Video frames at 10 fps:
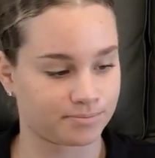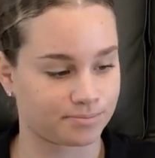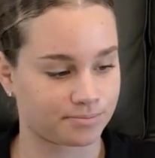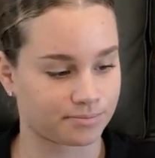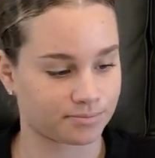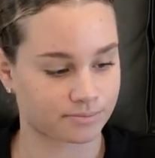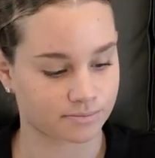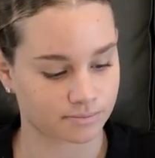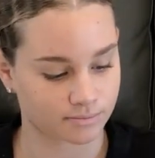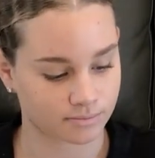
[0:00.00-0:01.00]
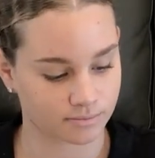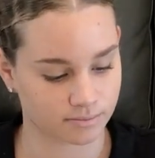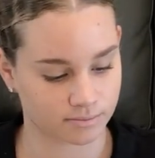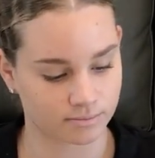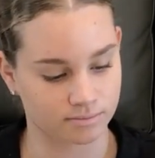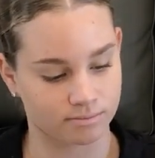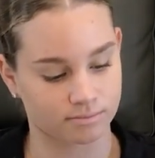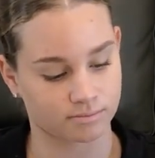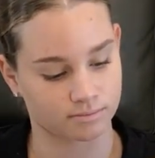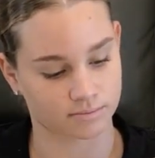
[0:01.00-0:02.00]

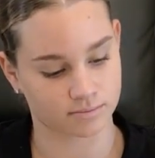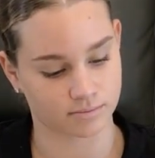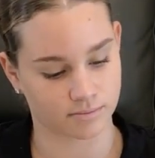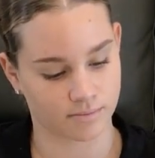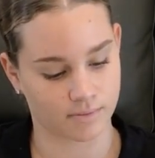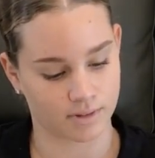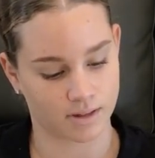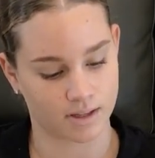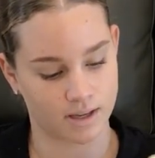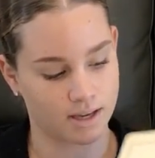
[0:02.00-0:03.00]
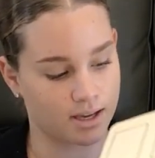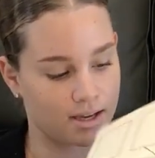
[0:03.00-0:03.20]
(no one is talking)